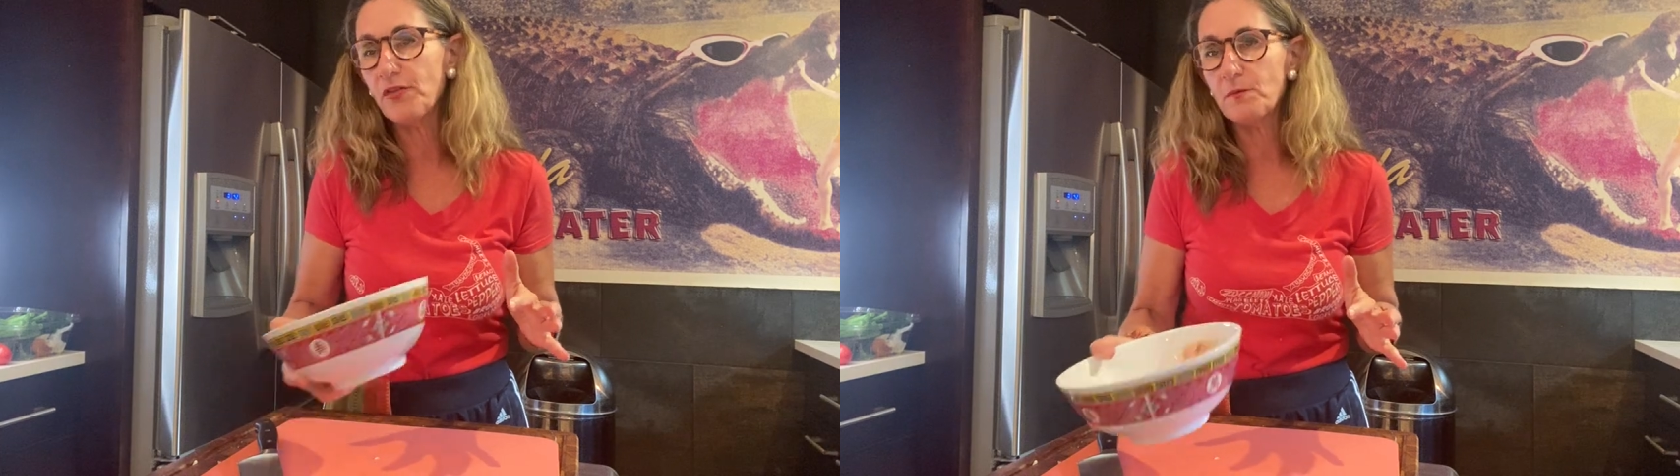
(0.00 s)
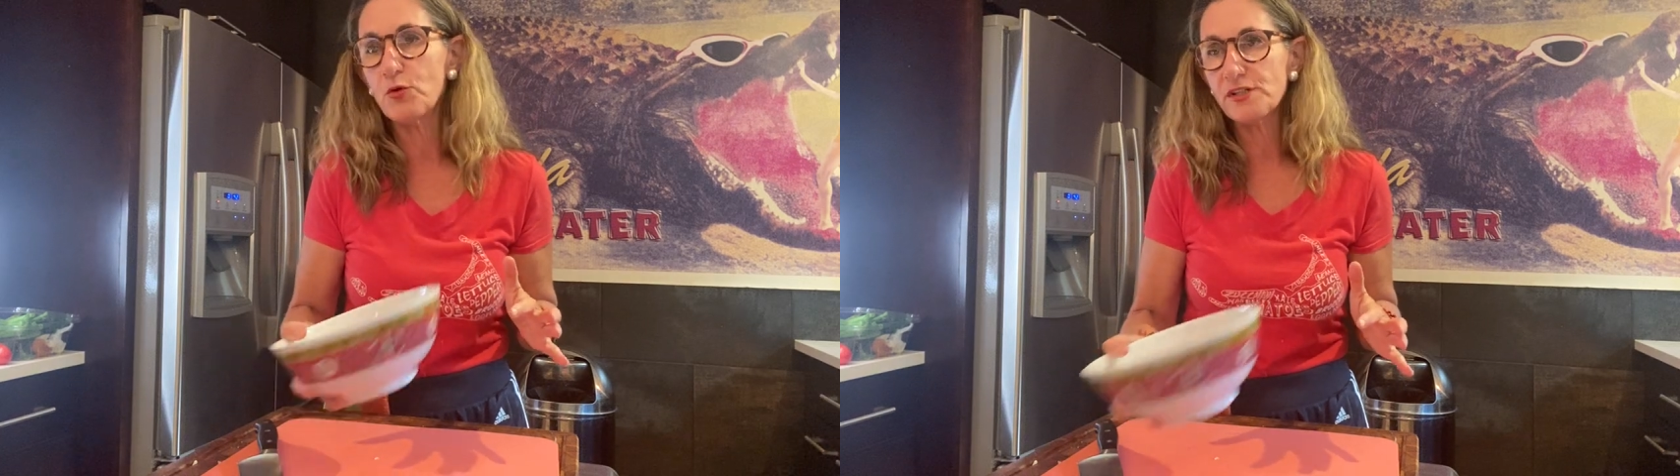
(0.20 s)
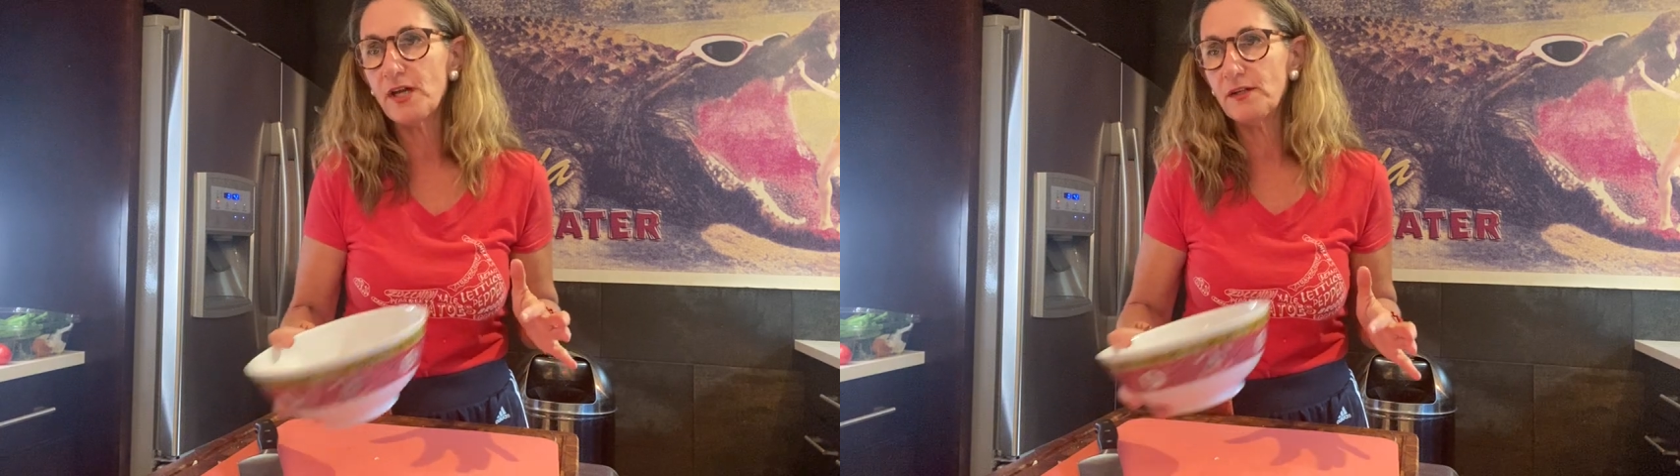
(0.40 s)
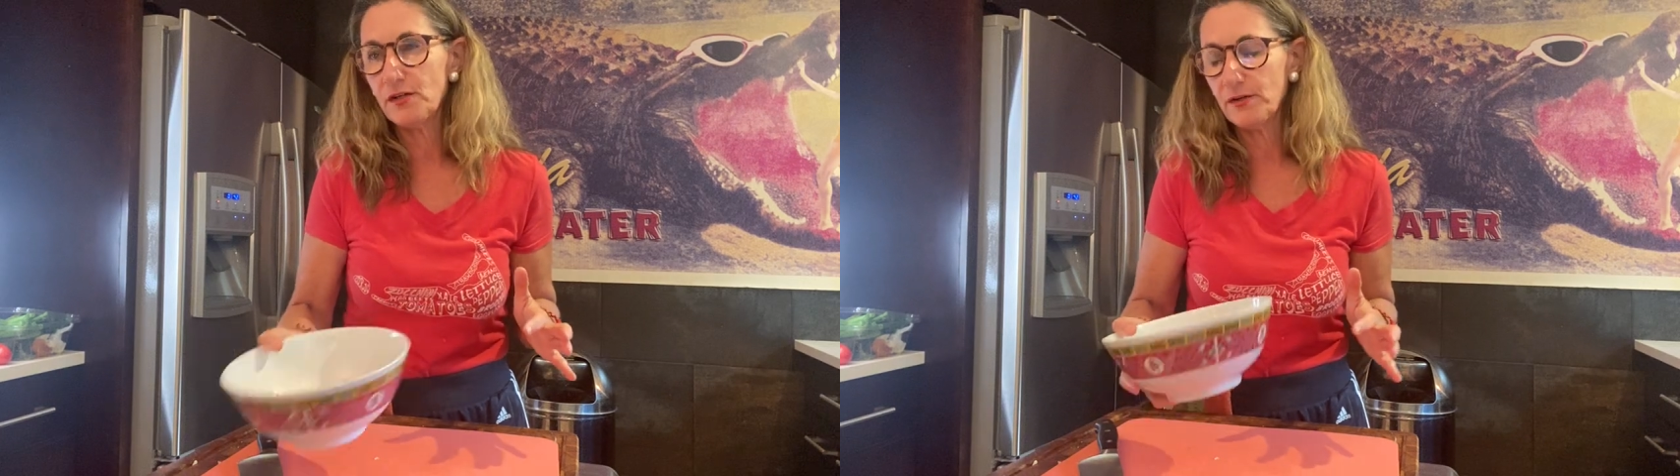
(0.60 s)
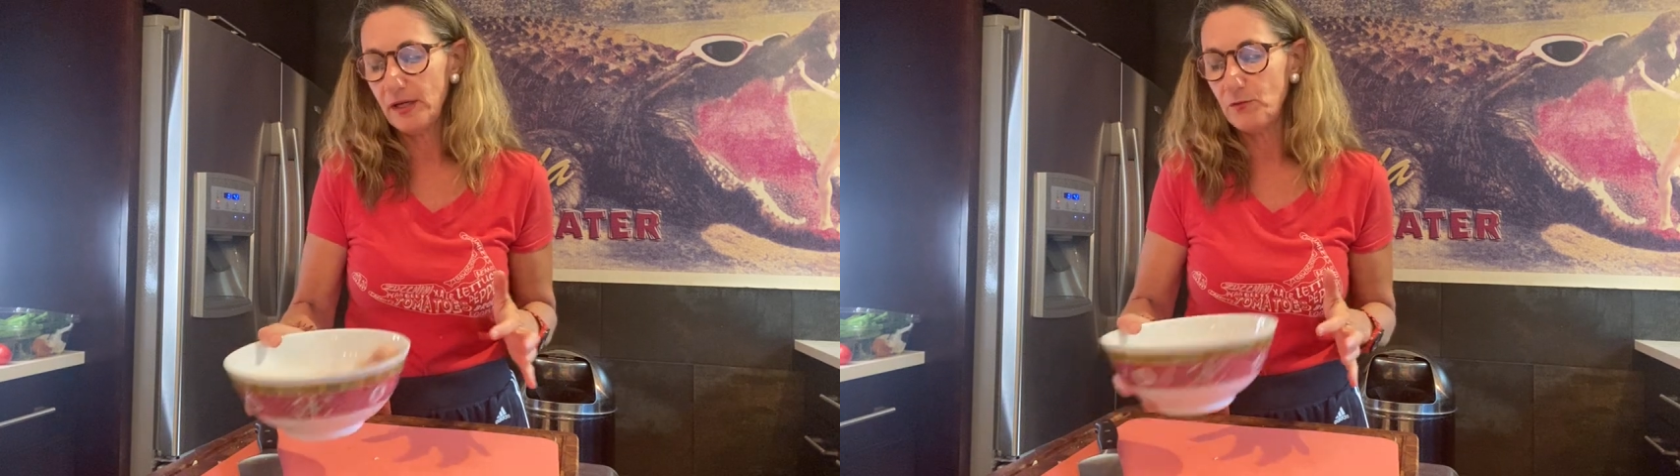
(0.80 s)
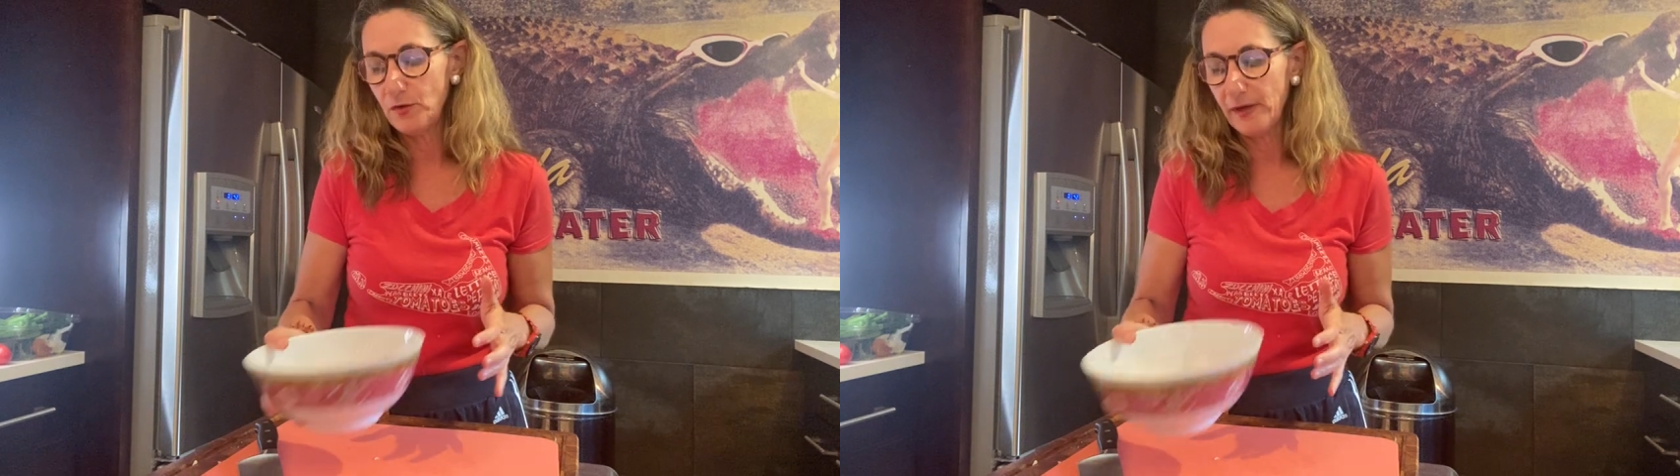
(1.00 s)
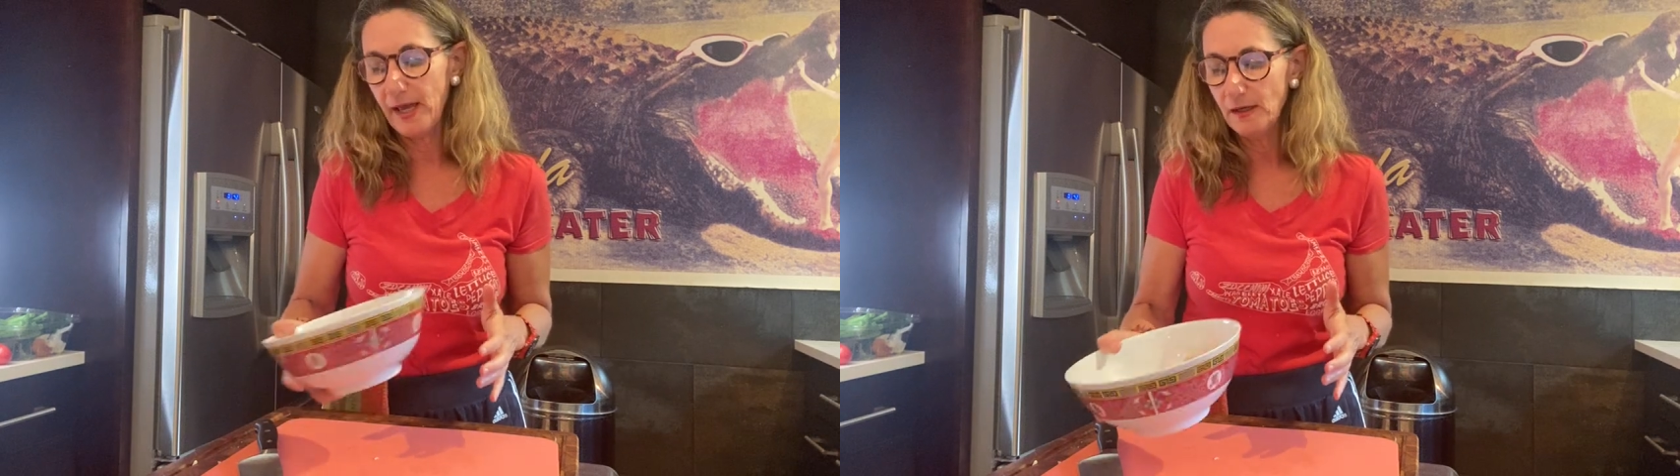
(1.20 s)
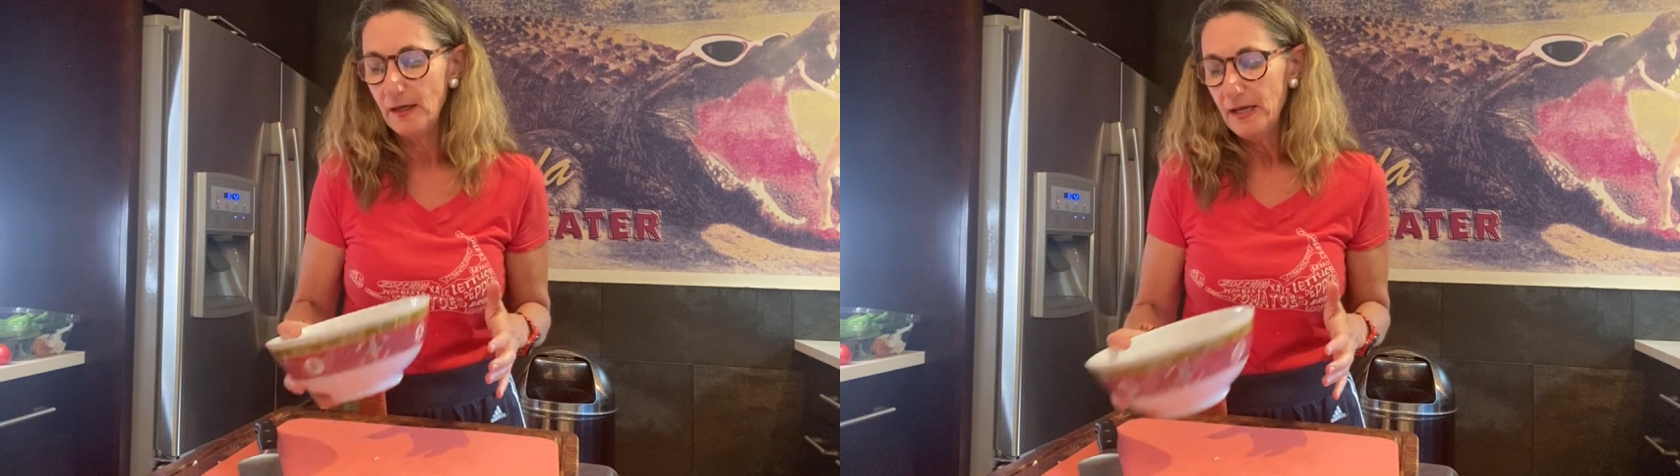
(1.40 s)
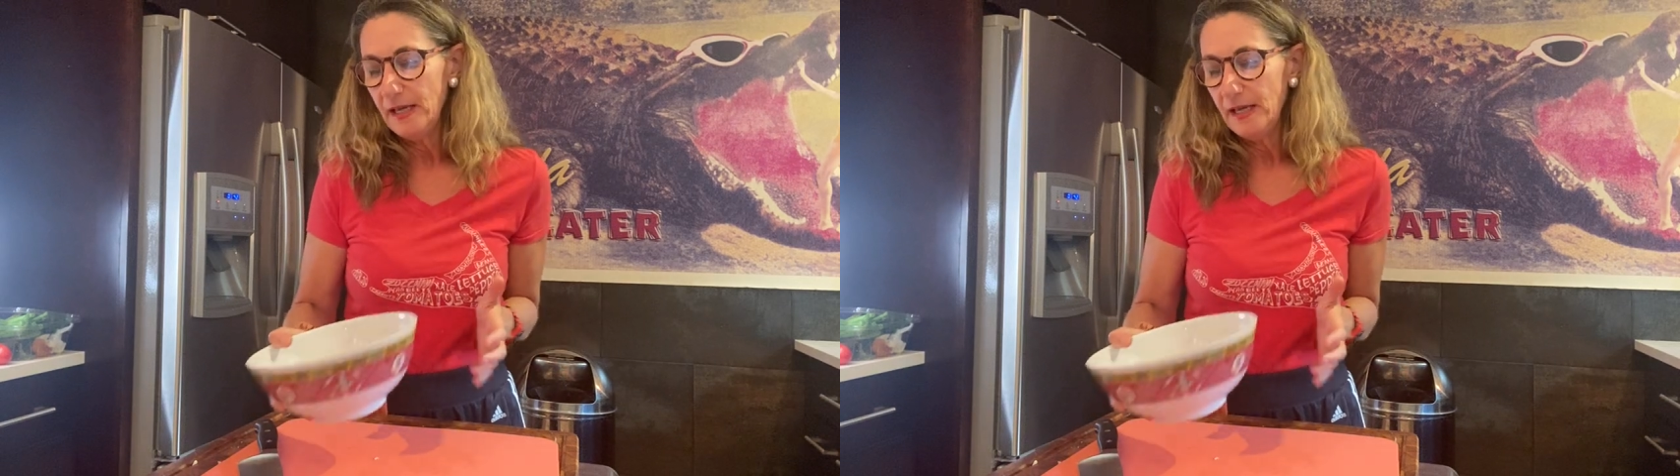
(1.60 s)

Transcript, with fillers: the more tender it will get.